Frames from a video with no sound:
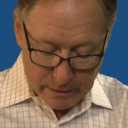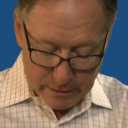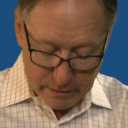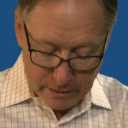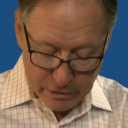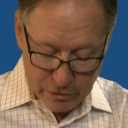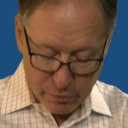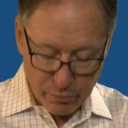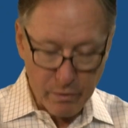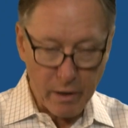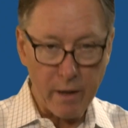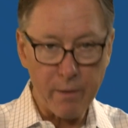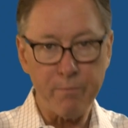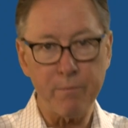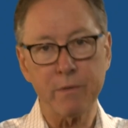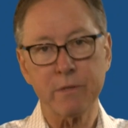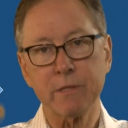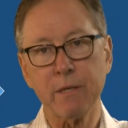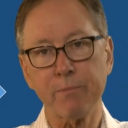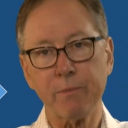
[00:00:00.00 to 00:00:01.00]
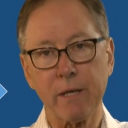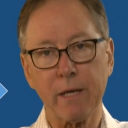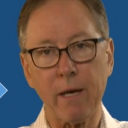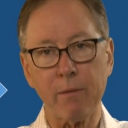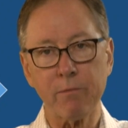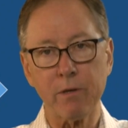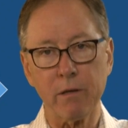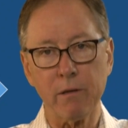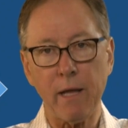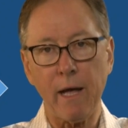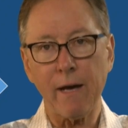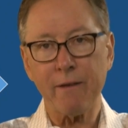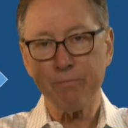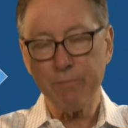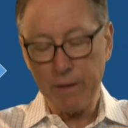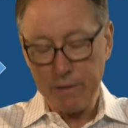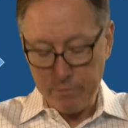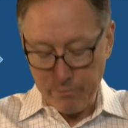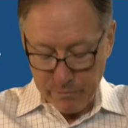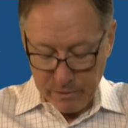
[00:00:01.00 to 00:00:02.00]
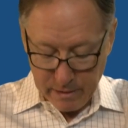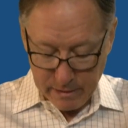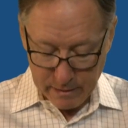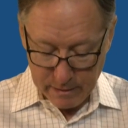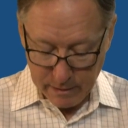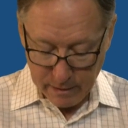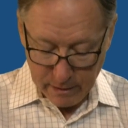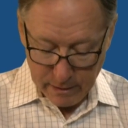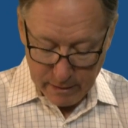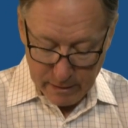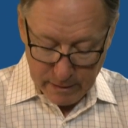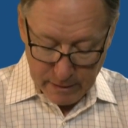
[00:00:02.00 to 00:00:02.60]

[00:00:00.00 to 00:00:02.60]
Disrupt, something came into their life, made them think.